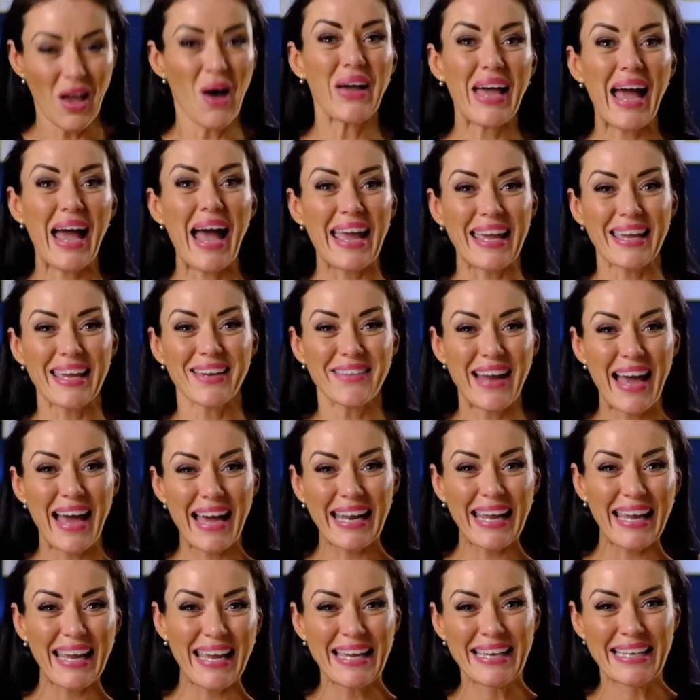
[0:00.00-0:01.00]
Okay, you
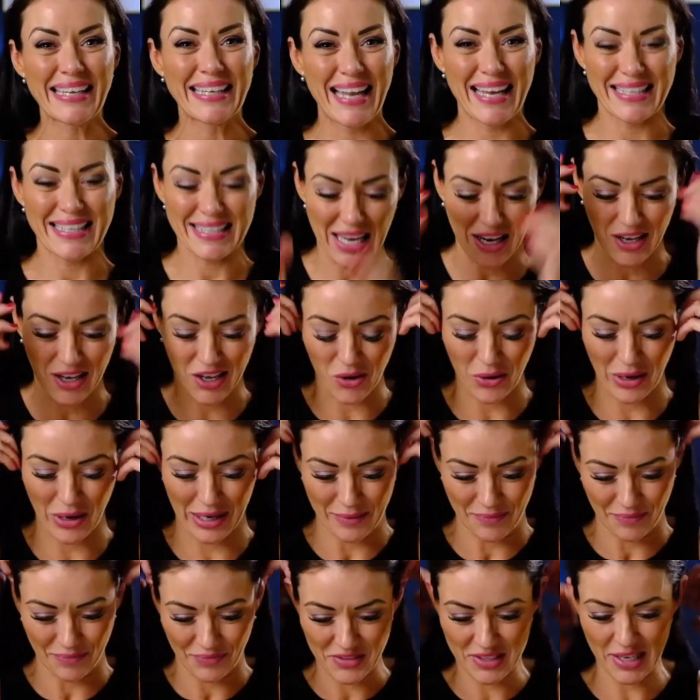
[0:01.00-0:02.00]
ready? Let's get
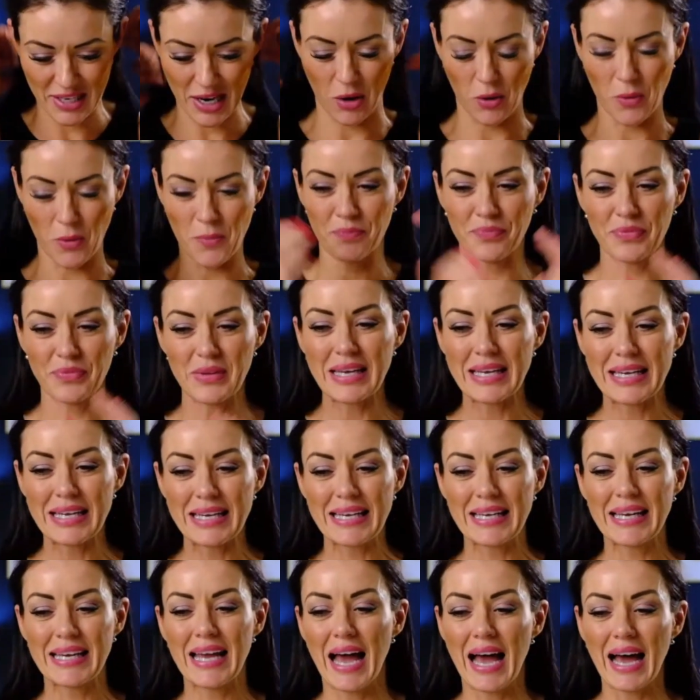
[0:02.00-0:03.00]
going. So,
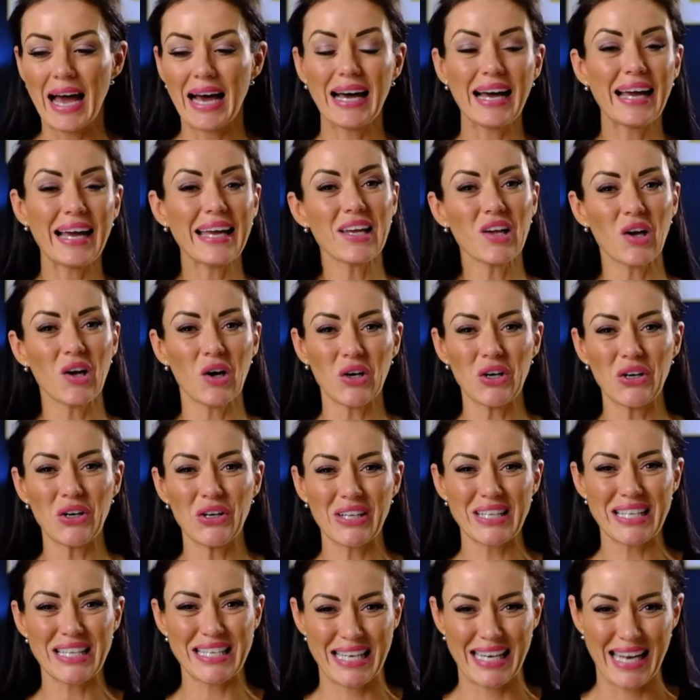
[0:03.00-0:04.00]
I
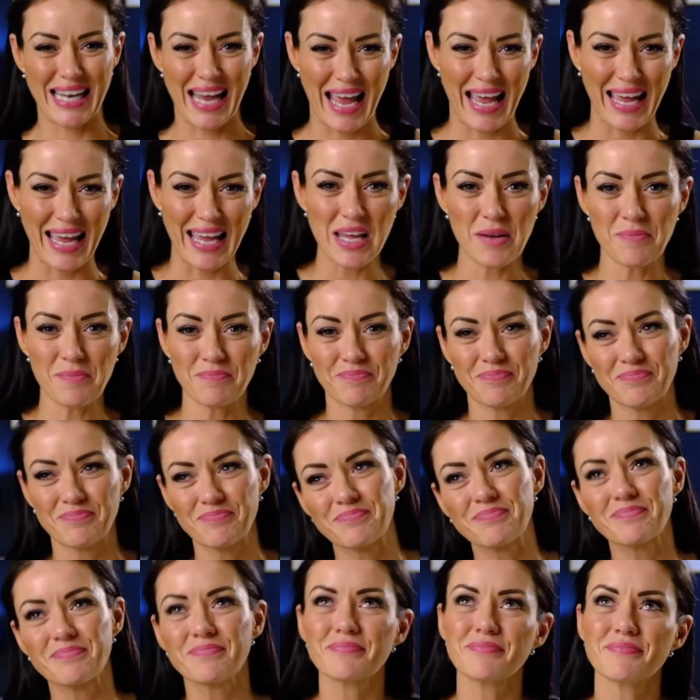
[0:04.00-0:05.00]
call today
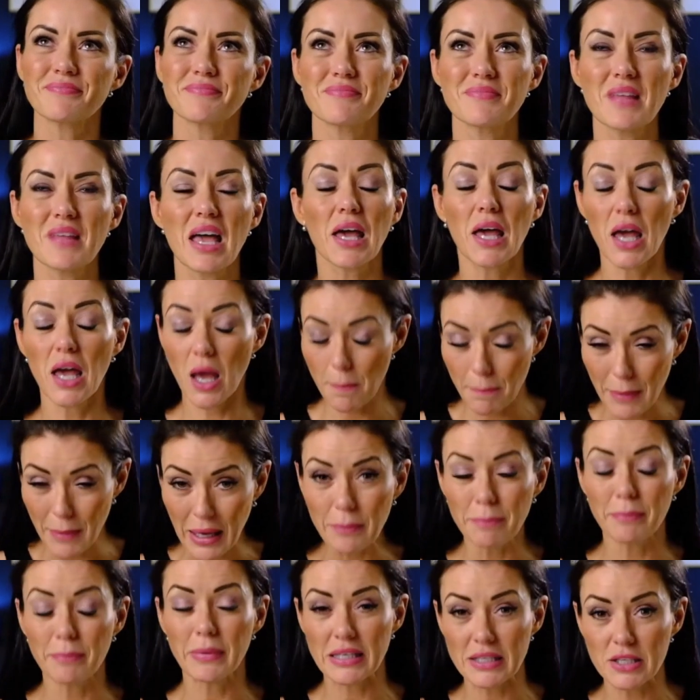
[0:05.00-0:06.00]

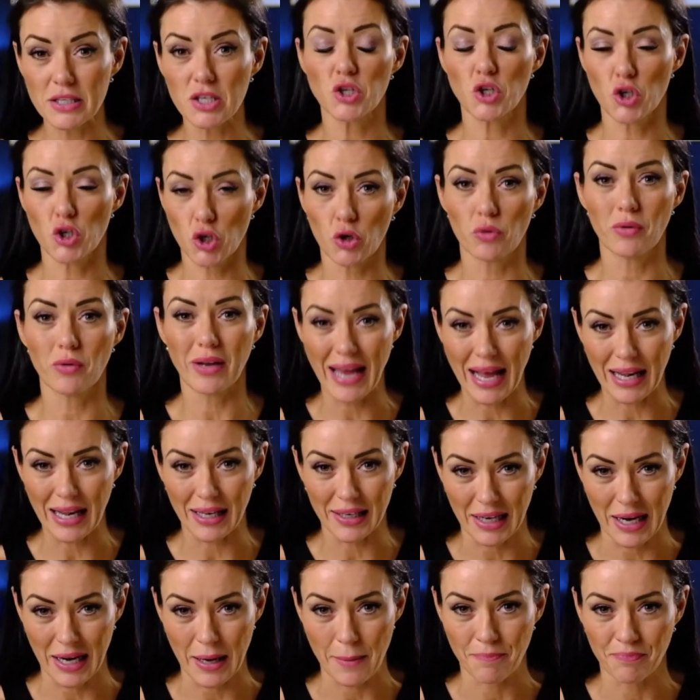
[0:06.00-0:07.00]
commitment to
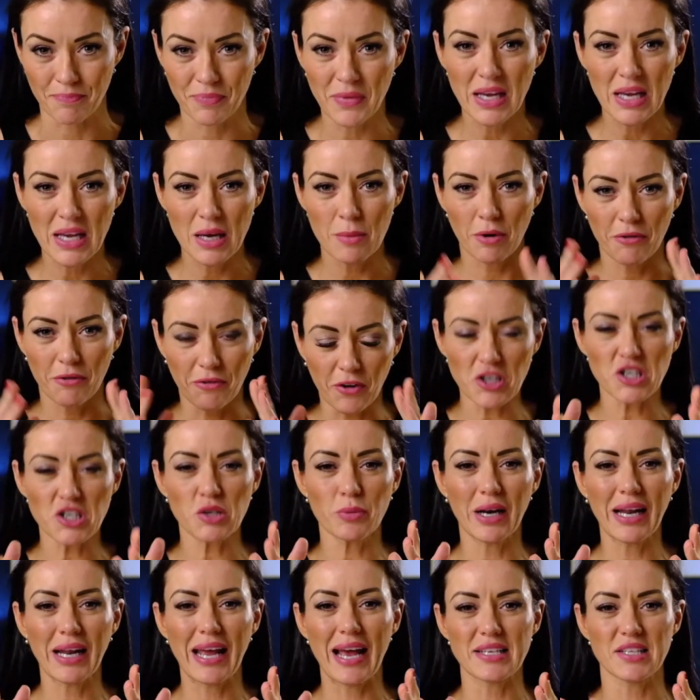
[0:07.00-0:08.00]
reality. But first, I
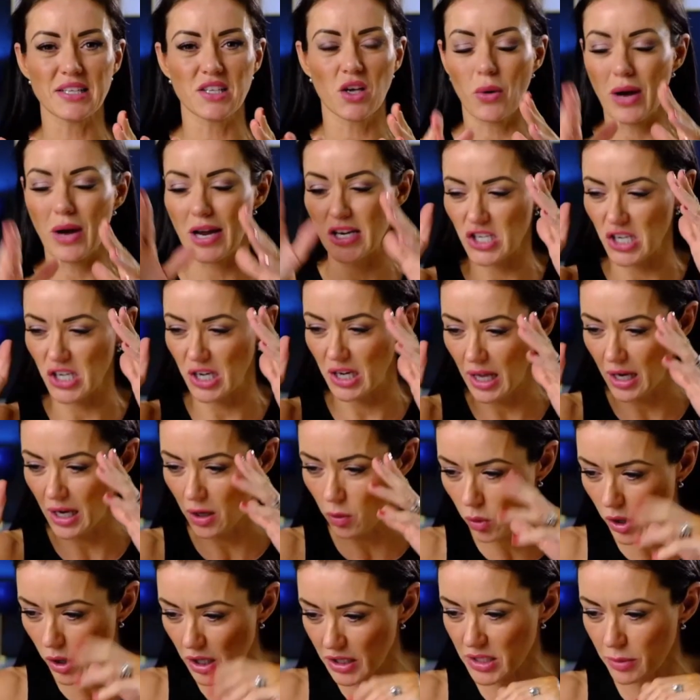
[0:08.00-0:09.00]
want to ask the question, and
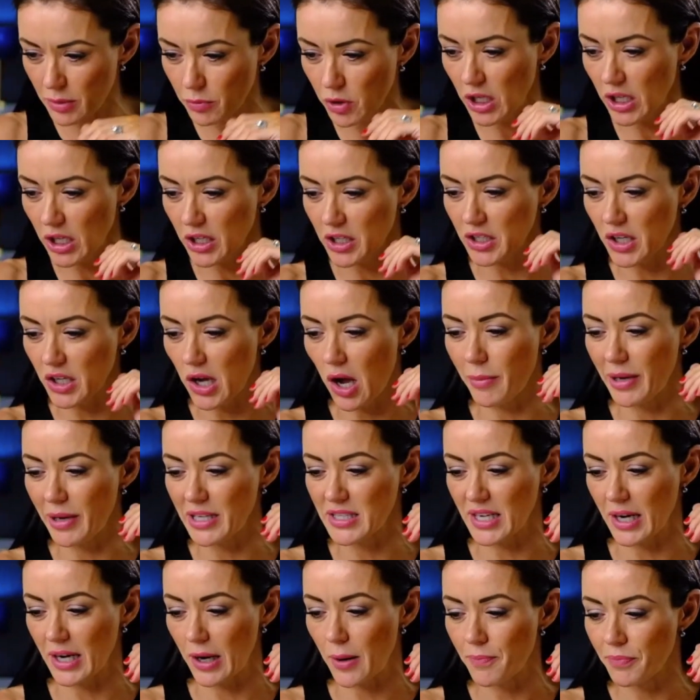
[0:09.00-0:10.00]
I'm going to look at the
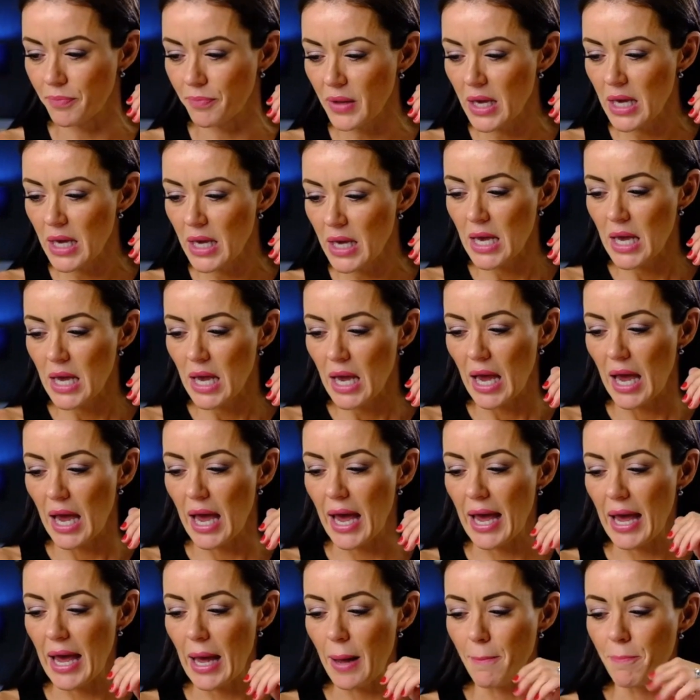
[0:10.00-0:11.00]
comments here.
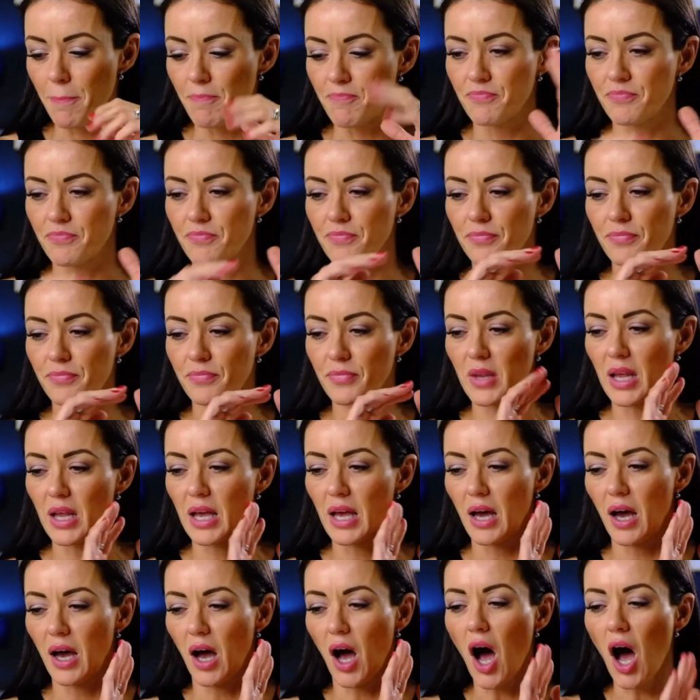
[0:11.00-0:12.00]

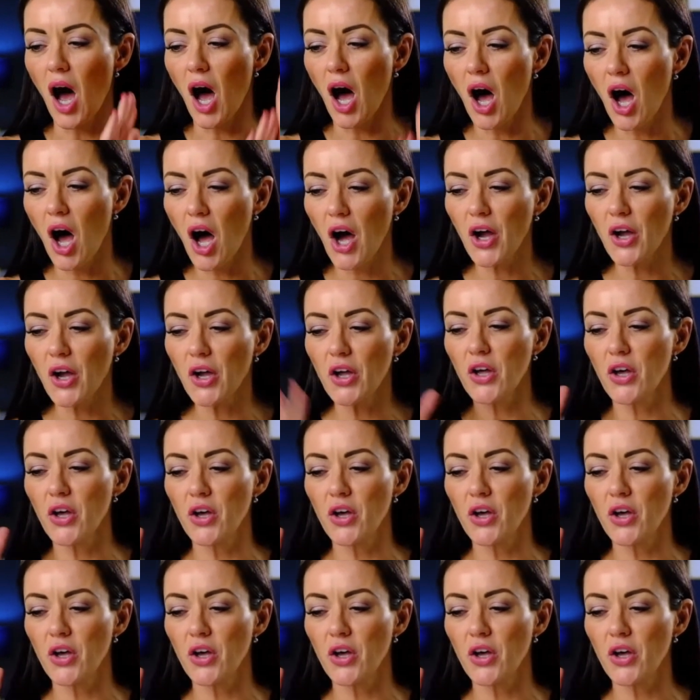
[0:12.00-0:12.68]
How